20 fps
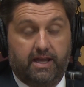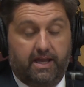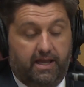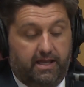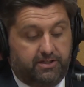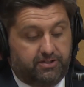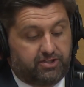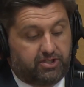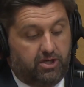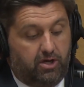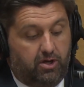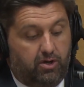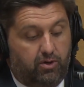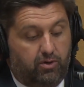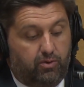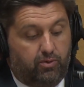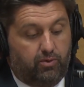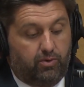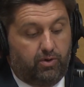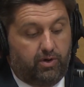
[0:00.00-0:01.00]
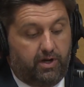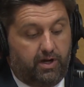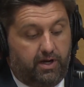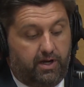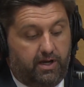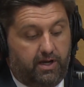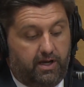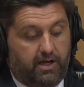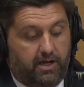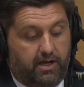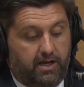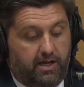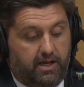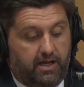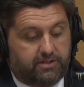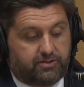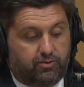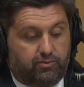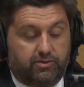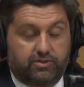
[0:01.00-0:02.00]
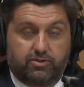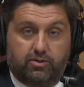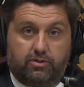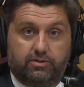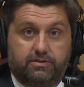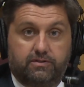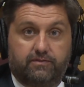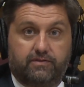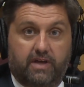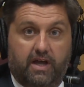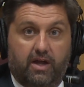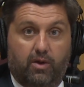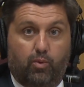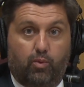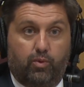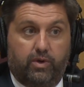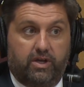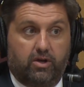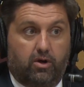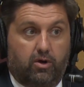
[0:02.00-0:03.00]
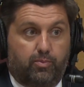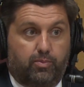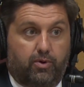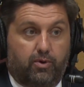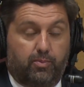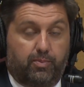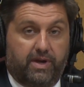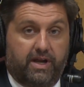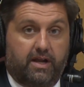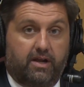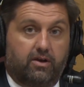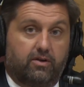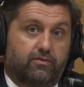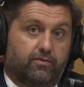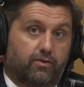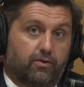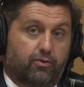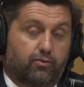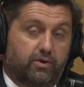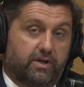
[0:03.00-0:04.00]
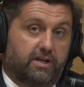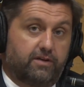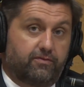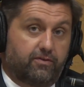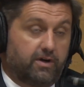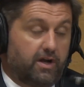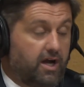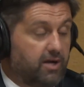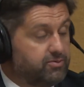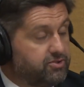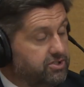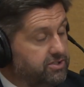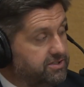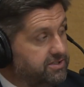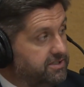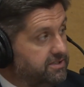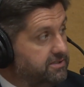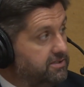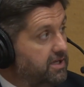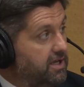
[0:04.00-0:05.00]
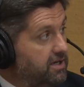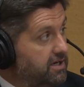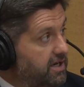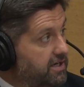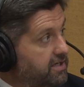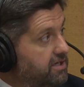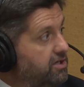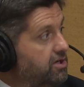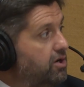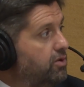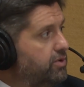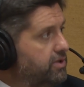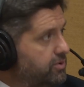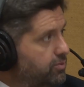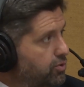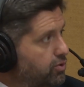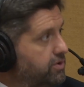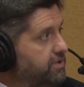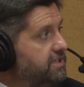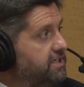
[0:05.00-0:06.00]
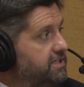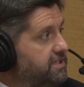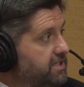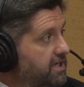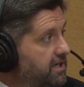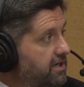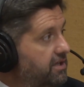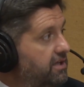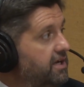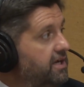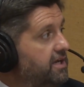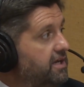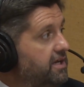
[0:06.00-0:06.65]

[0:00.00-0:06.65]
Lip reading: And so as a result of that, we are prepared for 3 different options, and I can go into more detail